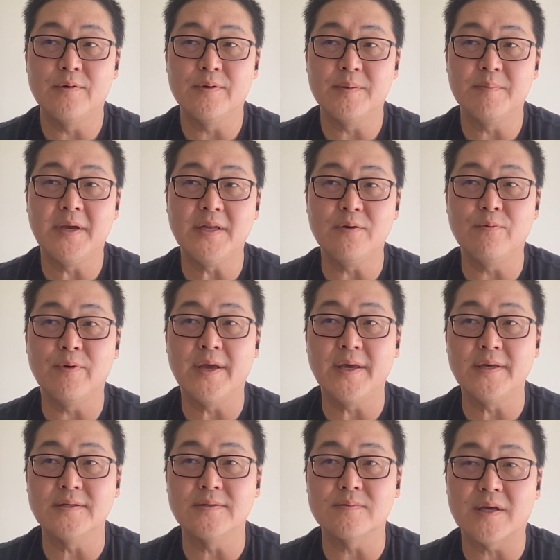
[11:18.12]
In many
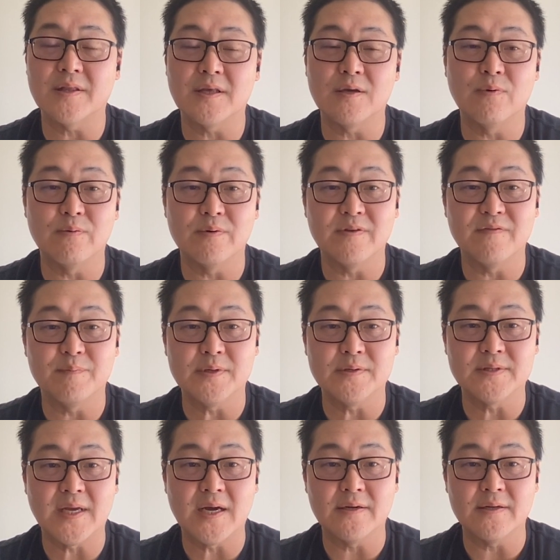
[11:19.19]
ways, I think what we've
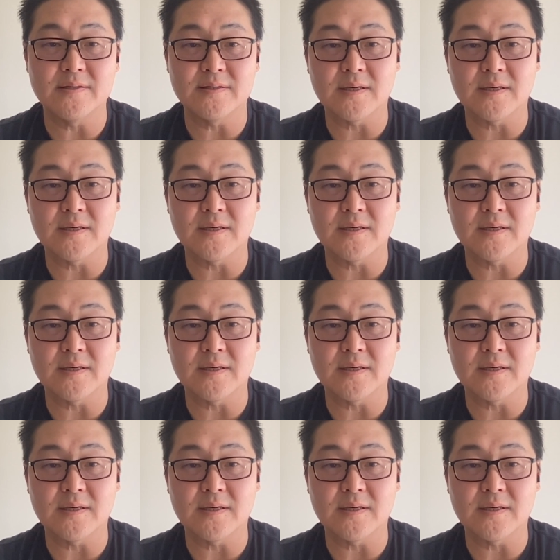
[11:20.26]
built out is